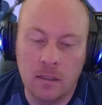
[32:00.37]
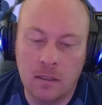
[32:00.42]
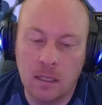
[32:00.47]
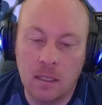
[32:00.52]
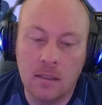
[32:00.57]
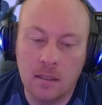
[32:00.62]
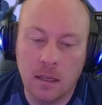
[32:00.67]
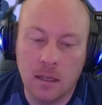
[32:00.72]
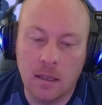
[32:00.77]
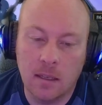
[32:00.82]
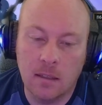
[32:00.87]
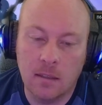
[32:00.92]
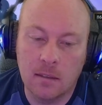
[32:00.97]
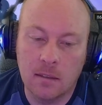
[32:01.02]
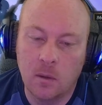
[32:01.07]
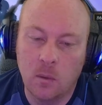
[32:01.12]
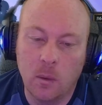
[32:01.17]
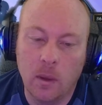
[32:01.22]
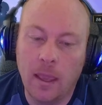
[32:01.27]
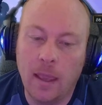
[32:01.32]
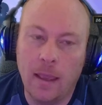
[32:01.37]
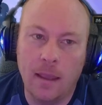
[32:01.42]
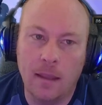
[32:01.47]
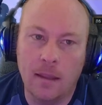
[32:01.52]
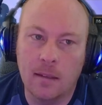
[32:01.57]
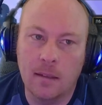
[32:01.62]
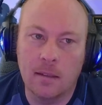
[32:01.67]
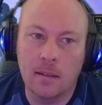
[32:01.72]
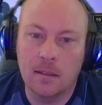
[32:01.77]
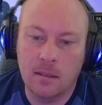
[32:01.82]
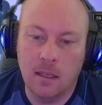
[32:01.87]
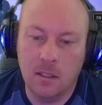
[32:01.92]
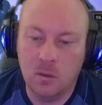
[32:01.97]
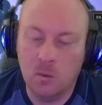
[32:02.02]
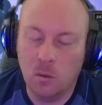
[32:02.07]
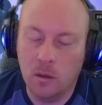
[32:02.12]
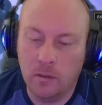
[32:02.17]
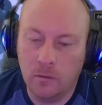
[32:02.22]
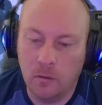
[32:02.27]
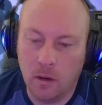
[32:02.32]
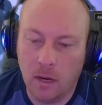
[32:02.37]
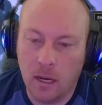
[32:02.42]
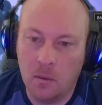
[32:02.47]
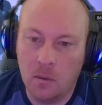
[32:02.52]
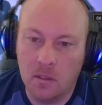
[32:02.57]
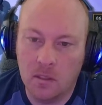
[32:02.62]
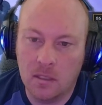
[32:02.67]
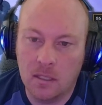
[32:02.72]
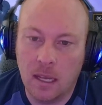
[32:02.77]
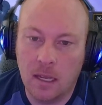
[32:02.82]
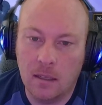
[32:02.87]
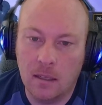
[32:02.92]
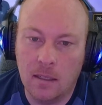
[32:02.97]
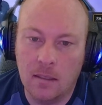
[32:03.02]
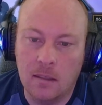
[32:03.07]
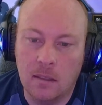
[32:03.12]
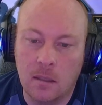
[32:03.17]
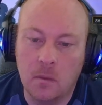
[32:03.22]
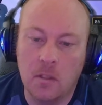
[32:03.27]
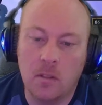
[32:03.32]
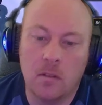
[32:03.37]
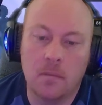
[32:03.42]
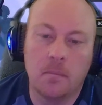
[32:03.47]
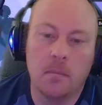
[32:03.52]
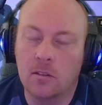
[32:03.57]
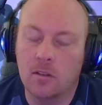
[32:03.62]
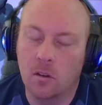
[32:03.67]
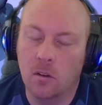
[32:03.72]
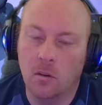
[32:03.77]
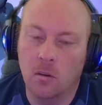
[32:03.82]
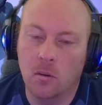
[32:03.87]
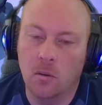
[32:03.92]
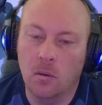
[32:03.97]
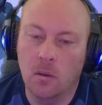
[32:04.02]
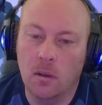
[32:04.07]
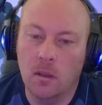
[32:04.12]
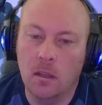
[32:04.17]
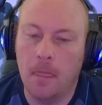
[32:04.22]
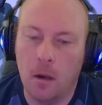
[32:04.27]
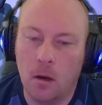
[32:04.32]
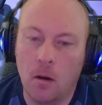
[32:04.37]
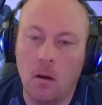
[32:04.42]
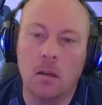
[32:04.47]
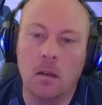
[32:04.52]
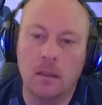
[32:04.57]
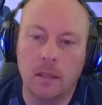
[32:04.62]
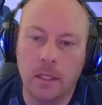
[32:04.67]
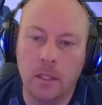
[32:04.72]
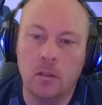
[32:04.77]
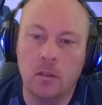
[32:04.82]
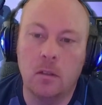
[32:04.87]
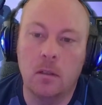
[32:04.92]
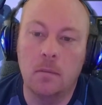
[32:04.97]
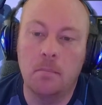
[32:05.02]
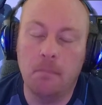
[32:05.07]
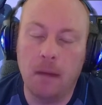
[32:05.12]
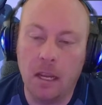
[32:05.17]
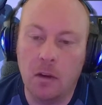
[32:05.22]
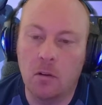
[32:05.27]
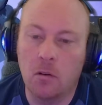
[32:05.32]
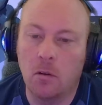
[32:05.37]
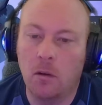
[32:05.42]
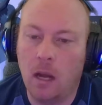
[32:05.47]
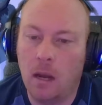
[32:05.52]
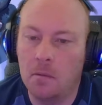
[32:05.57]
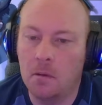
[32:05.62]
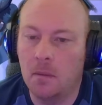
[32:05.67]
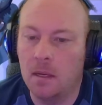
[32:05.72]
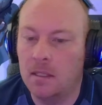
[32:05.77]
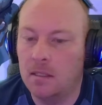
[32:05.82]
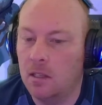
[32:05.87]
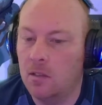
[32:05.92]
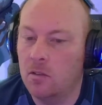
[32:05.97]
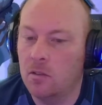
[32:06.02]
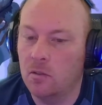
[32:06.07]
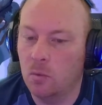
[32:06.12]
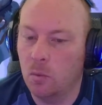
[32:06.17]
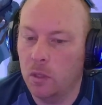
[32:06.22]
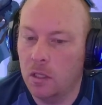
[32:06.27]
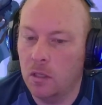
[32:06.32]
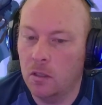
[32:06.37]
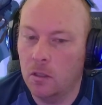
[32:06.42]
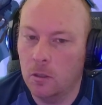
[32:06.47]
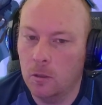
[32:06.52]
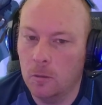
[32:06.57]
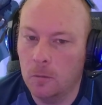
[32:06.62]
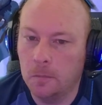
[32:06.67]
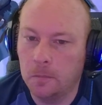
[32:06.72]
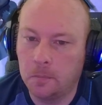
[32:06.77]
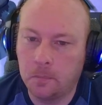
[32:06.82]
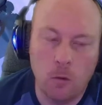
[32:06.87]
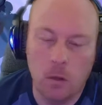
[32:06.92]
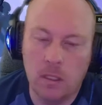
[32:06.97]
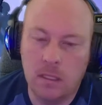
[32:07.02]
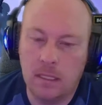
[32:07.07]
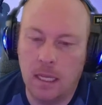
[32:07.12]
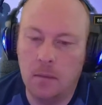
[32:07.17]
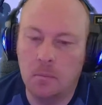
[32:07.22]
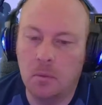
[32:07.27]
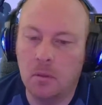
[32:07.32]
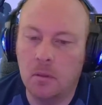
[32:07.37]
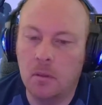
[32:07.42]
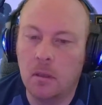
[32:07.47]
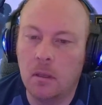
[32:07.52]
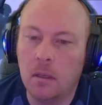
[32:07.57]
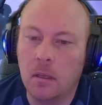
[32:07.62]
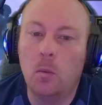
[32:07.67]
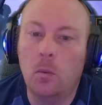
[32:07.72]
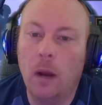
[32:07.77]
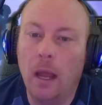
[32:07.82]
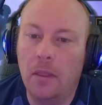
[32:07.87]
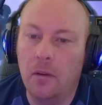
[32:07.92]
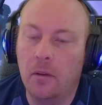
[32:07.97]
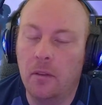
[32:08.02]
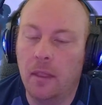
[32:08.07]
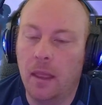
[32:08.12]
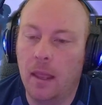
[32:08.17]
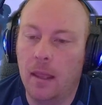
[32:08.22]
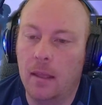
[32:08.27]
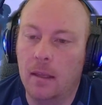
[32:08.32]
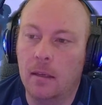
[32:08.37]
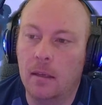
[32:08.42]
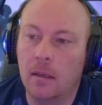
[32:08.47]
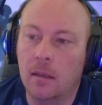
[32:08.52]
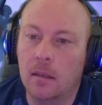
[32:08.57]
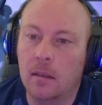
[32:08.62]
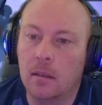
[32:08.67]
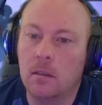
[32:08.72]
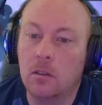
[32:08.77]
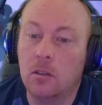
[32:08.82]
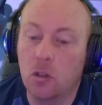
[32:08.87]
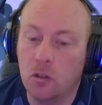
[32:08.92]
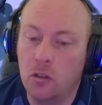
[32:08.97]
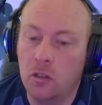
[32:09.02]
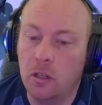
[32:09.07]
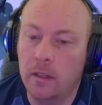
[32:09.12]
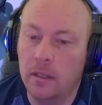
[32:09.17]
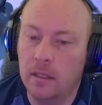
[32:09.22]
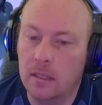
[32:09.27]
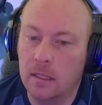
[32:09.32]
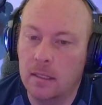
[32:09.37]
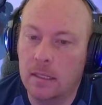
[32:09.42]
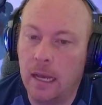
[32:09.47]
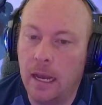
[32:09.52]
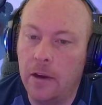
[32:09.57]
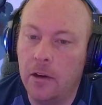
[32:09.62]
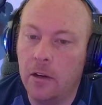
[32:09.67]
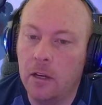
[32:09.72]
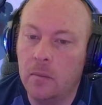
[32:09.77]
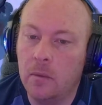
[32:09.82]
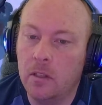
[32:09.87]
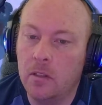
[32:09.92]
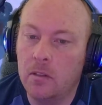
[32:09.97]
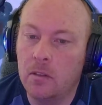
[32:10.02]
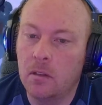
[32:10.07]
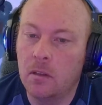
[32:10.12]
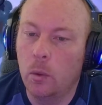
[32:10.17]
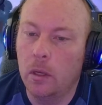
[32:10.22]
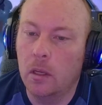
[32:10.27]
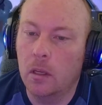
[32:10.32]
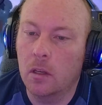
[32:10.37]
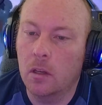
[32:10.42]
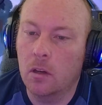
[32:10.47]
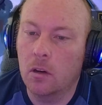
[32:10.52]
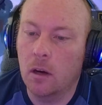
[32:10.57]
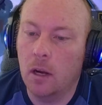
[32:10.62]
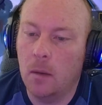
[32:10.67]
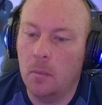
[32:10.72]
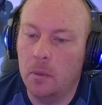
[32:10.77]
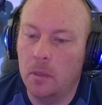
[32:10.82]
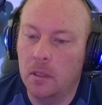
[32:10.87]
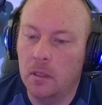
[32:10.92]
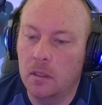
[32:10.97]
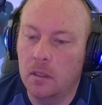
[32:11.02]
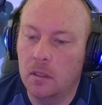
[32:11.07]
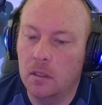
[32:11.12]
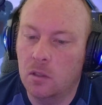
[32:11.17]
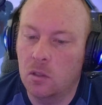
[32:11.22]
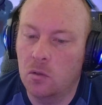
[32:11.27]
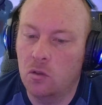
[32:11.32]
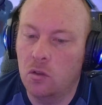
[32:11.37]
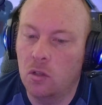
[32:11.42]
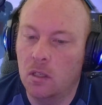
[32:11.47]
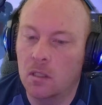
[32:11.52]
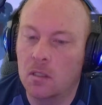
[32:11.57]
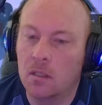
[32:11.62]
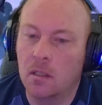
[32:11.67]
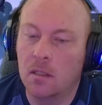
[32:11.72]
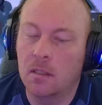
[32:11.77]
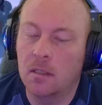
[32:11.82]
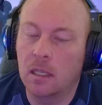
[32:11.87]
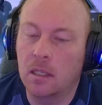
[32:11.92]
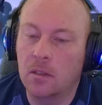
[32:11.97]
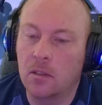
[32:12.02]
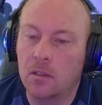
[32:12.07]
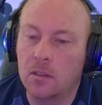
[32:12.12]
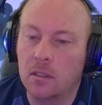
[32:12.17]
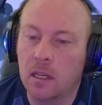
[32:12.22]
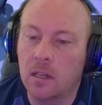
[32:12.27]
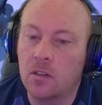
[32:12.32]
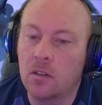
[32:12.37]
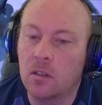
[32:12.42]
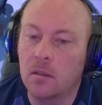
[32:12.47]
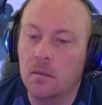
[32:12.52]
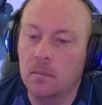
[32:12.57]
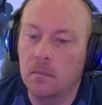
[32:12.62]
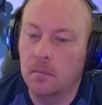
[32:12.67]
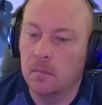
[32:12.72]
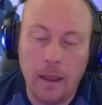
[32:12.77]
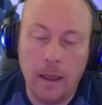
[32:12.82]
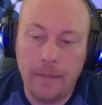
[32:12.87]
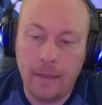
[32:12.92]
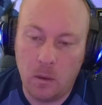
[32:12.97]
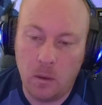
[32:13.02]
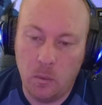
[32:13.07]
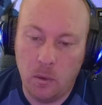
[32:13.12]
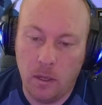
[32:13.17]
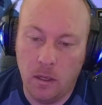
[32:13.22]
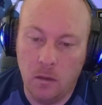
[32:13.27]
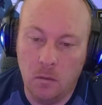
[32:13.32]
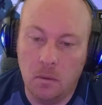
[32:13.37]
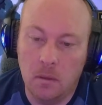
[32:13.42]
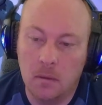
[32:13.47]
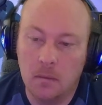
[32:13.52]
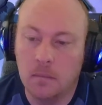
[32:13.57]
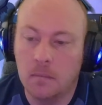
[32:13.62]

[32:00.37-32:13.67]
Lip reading: 10 seconds. We can't take 24 hours to analyze the image. So there are little micro optimizations we could do. For example, rather than searching this entire image, we could crop it to just the center section, and that would help.